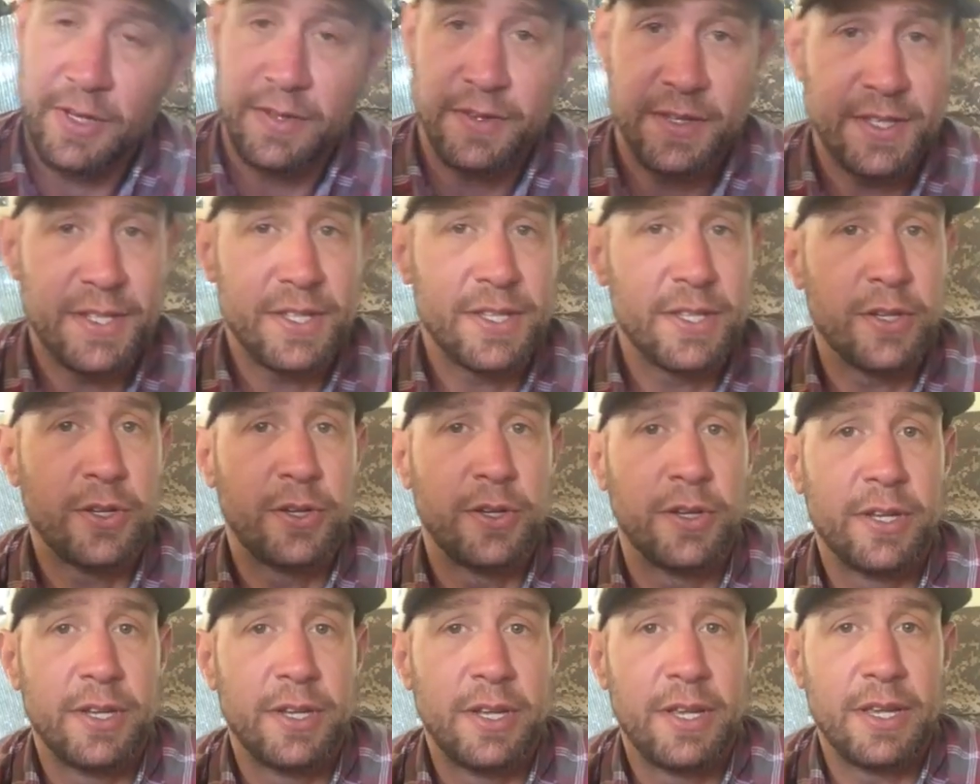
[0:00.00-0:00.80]
This is a
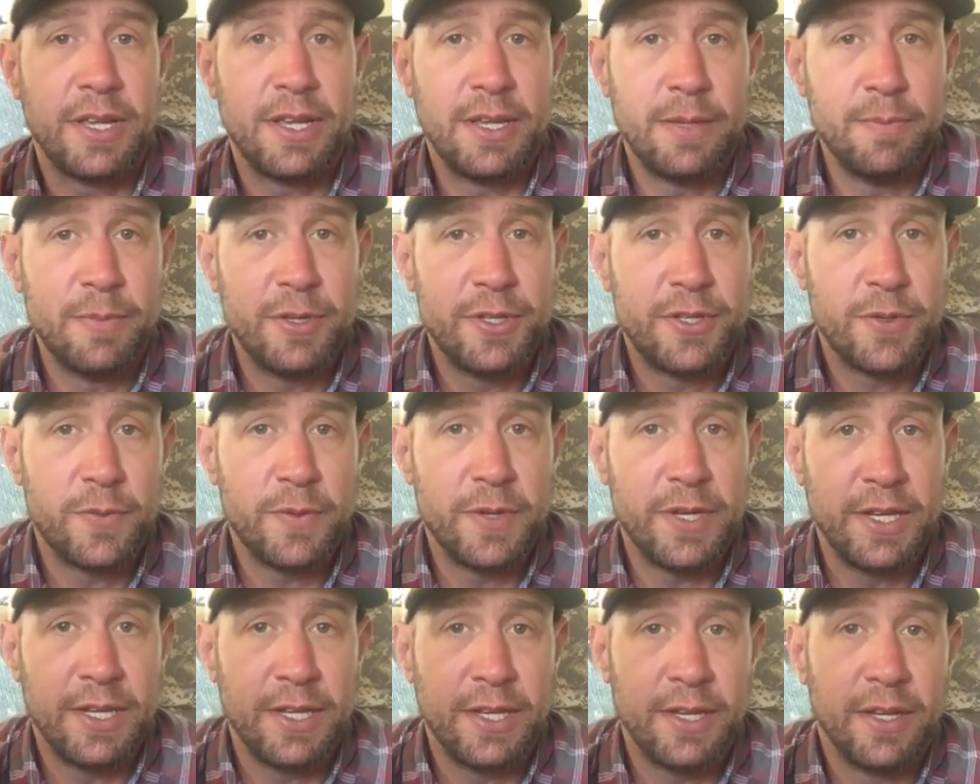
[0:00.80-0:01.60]
good
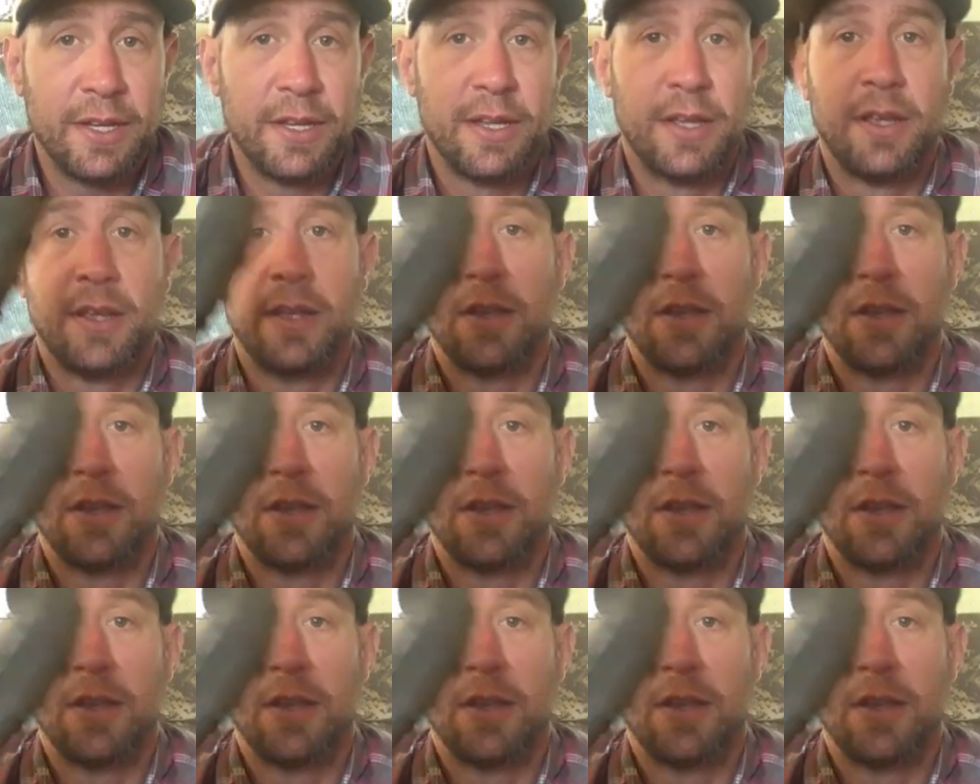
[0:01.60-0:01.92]
in-between